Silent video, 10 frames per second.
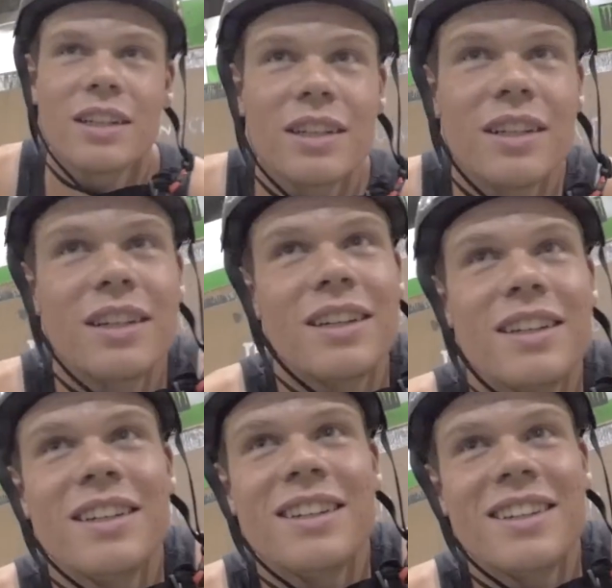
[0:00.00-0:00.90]
it?
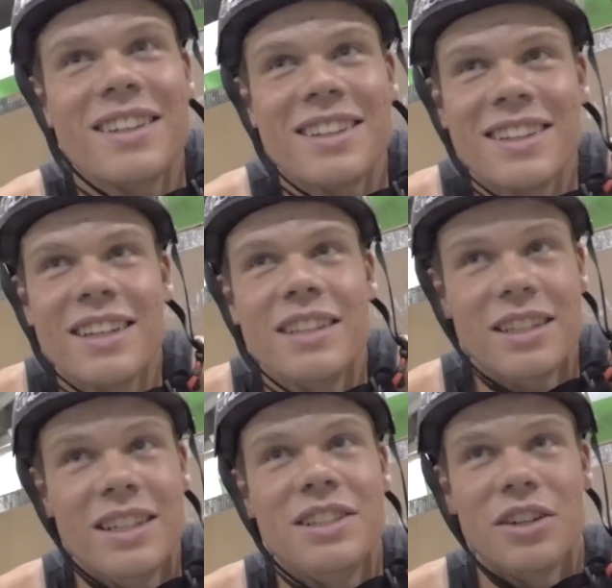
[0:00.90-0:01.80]
Because
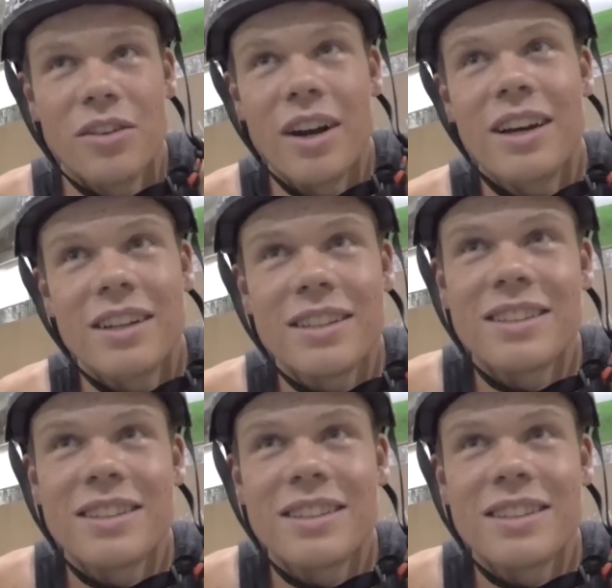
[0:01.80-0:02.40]
it's easier. It was right?